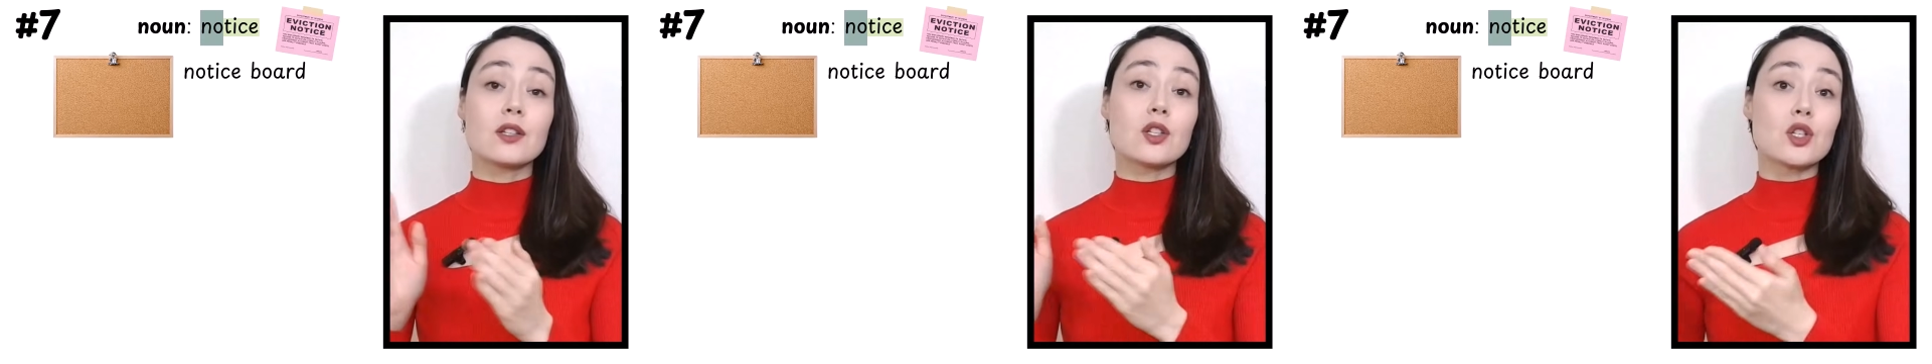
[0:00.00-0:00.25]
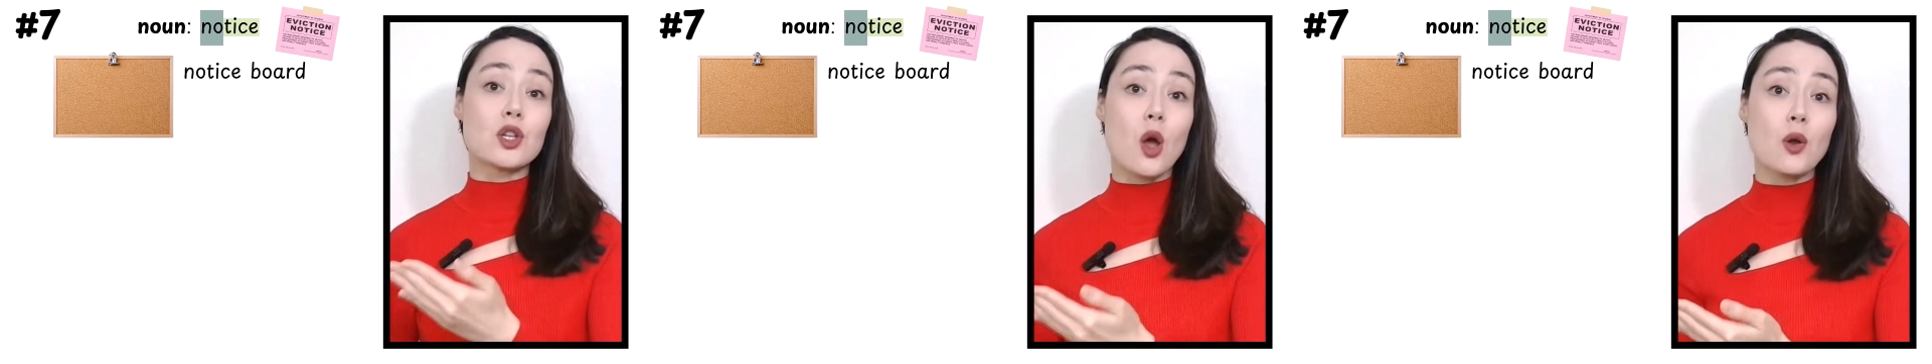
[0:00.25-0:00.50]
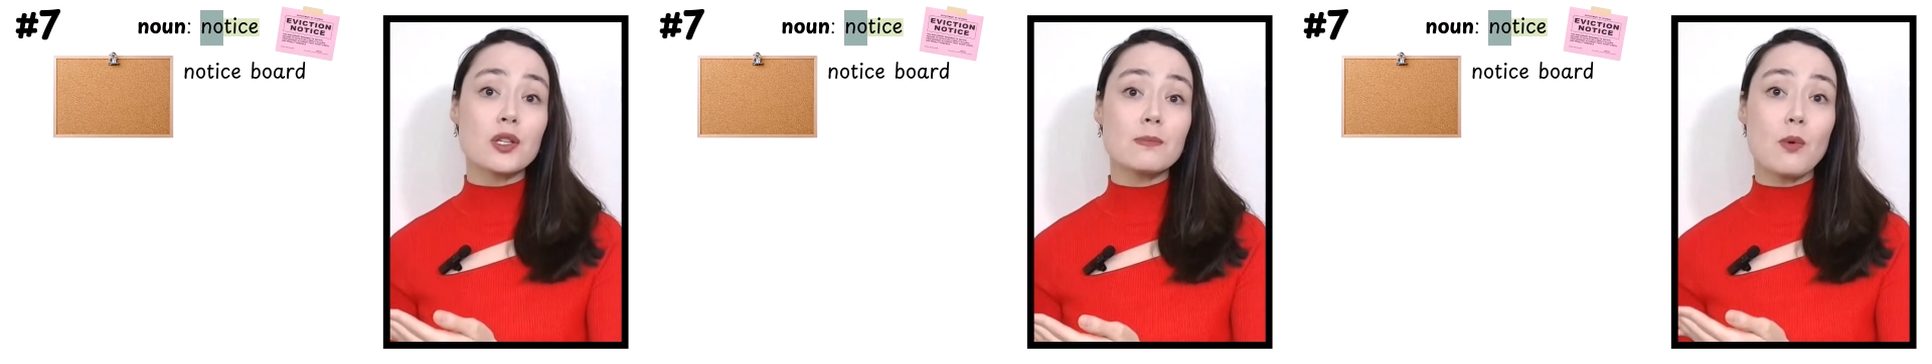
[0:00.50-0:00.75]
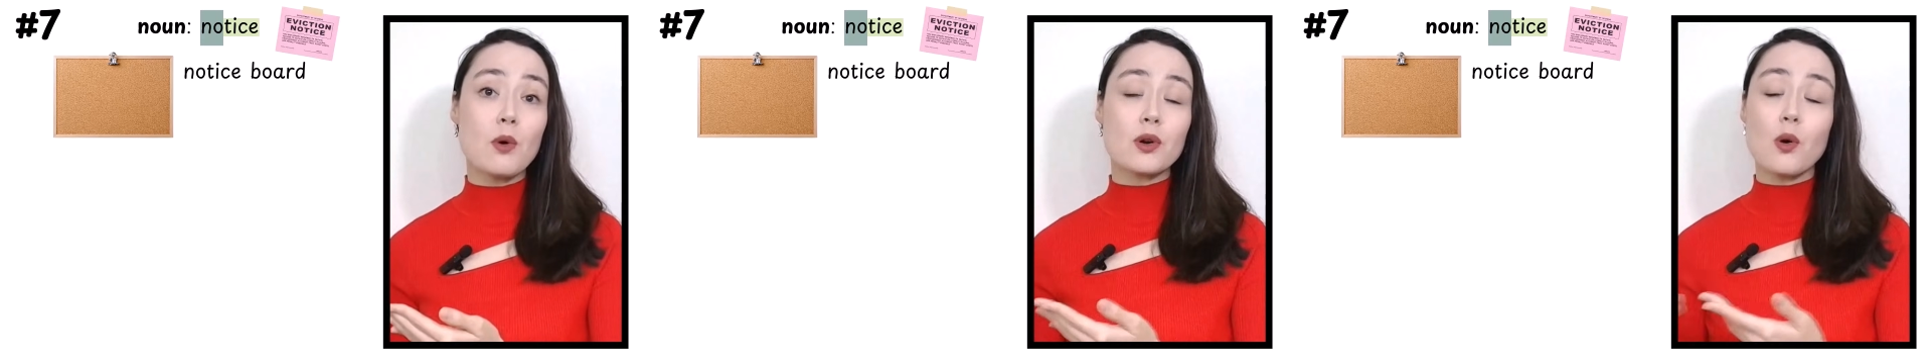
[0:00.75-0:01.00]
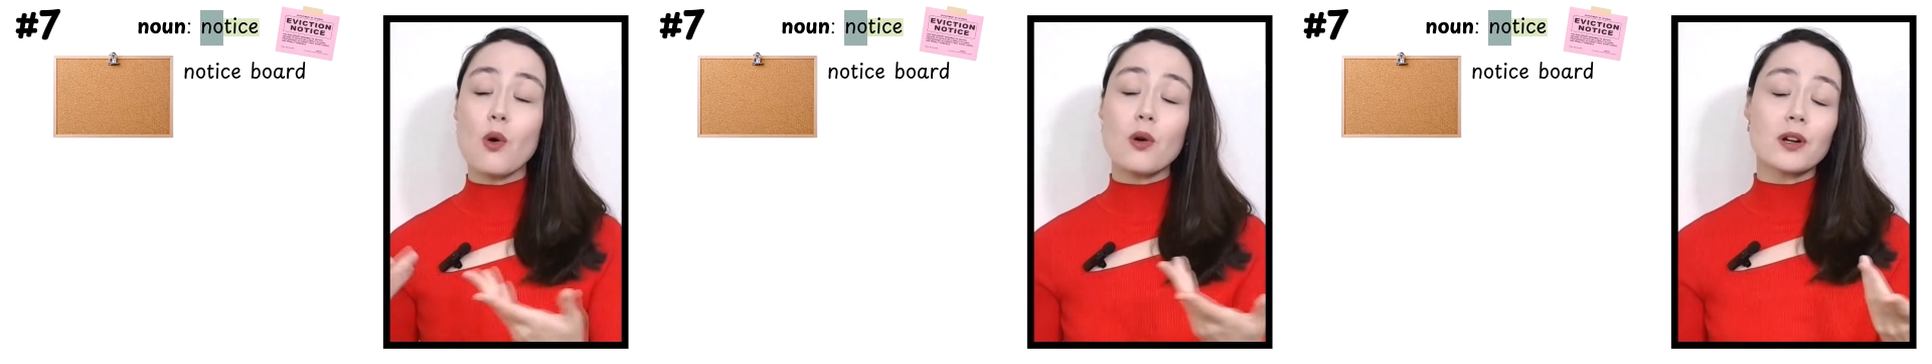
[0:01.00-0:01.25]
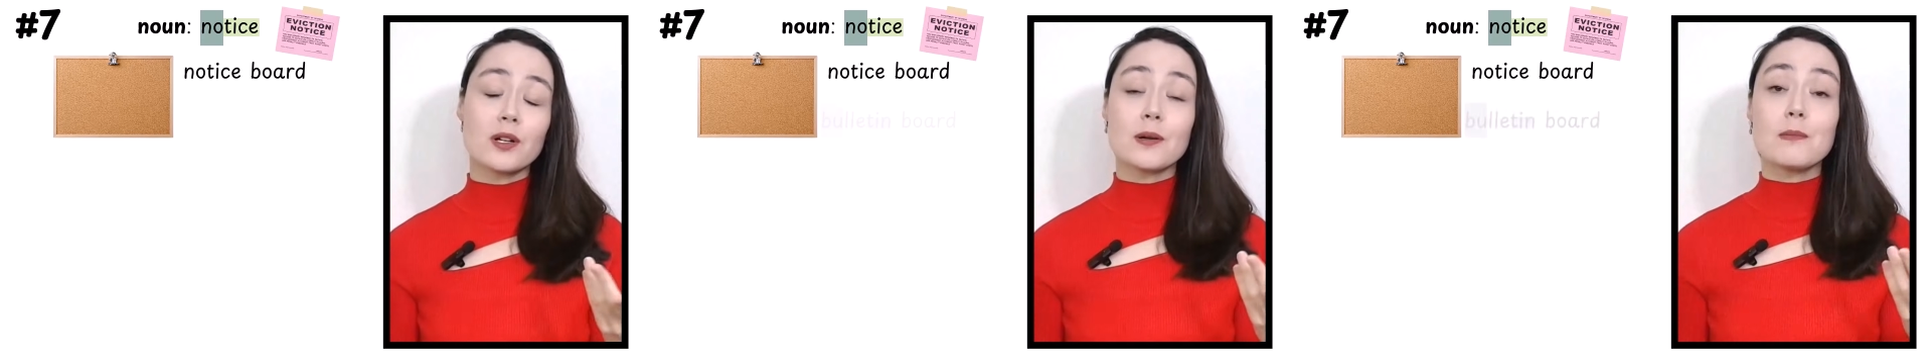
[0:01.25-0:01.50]
Notice board
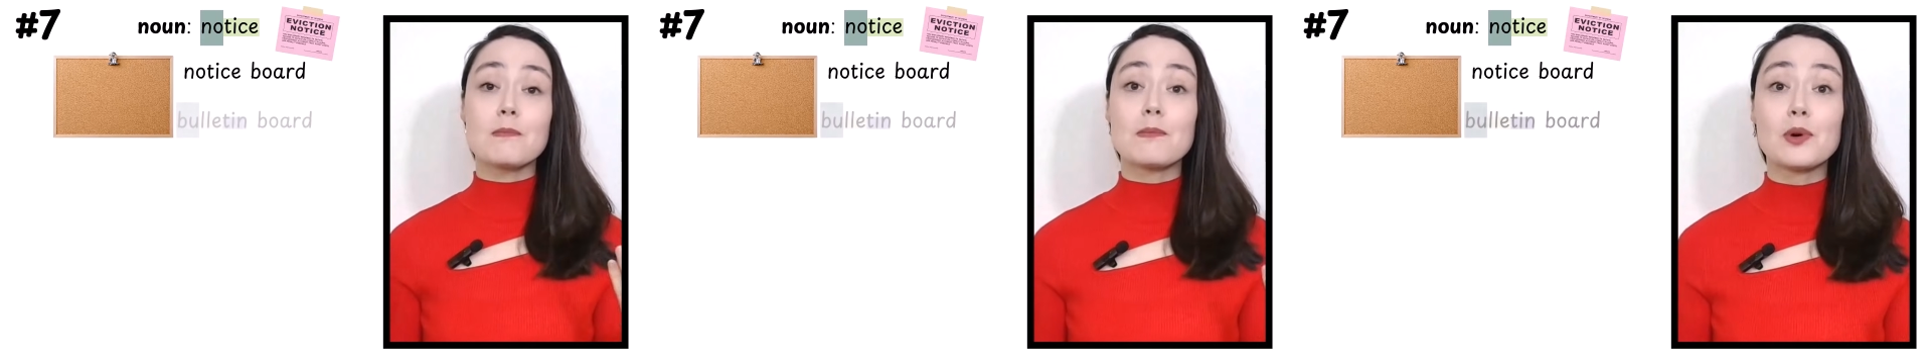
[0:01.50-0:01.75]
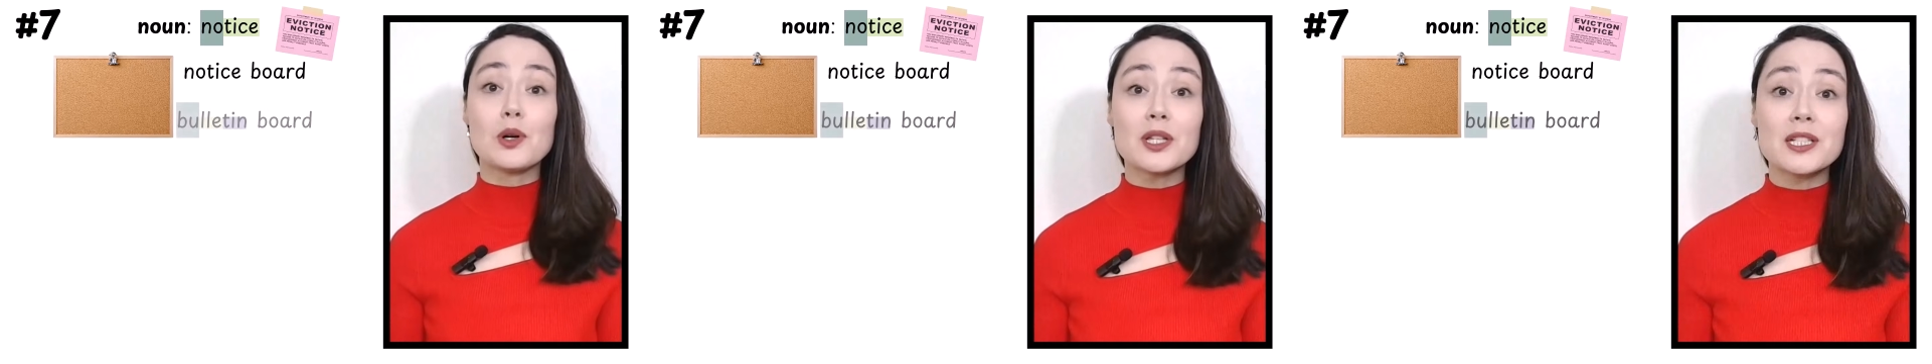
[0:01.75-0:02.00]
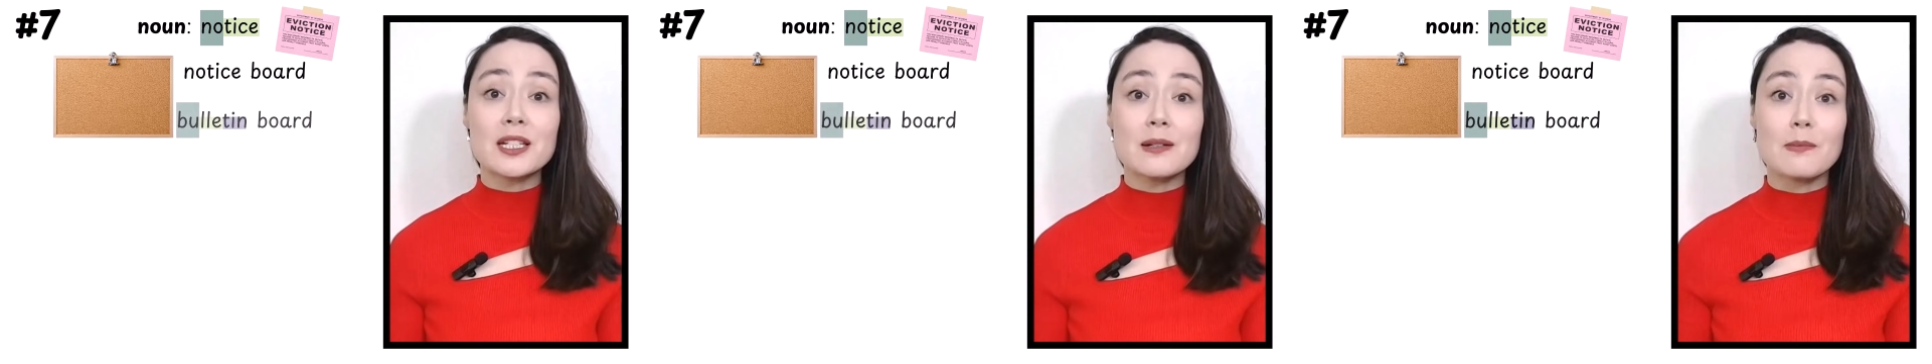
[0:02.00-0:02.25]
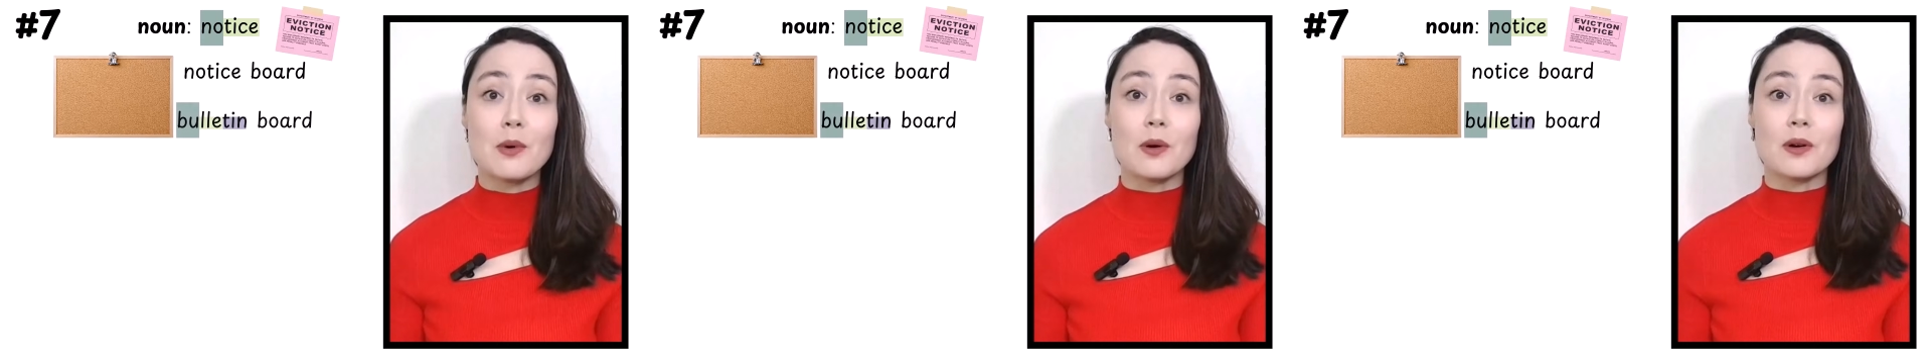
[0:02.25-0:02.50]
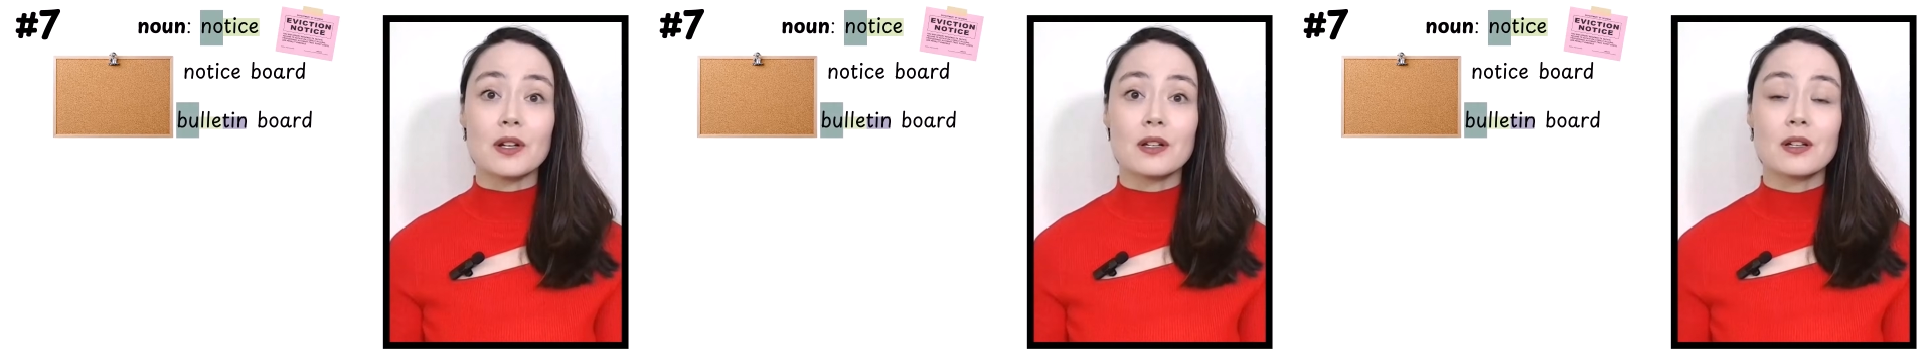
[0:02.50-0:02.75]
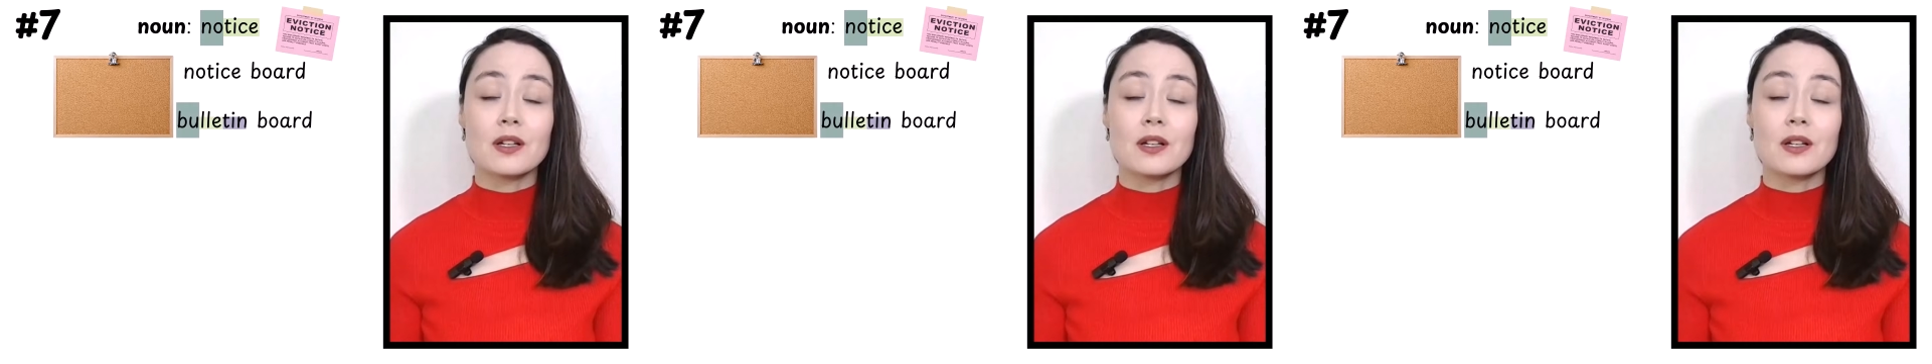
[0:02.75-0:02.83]
or bulletin board.